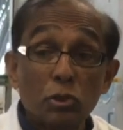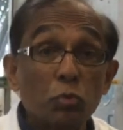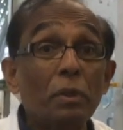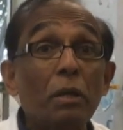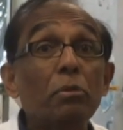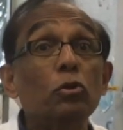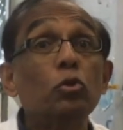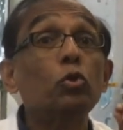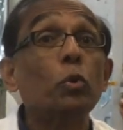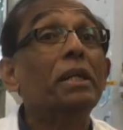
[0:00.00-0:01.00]
should be able to
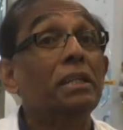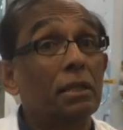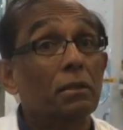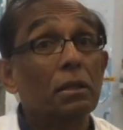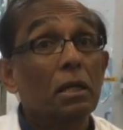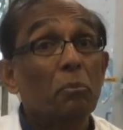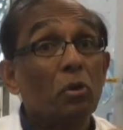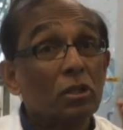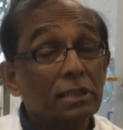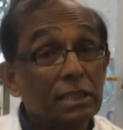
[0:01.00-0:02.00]
do 20
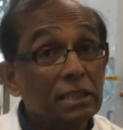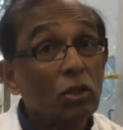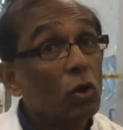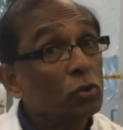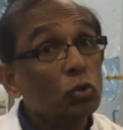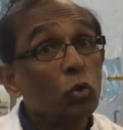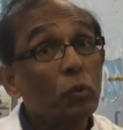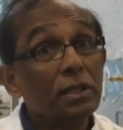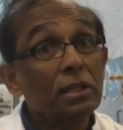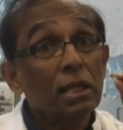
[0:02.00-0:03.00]
because it is all to do
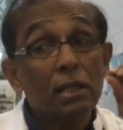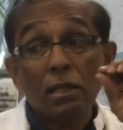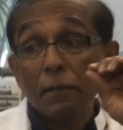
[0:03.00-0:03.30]
with the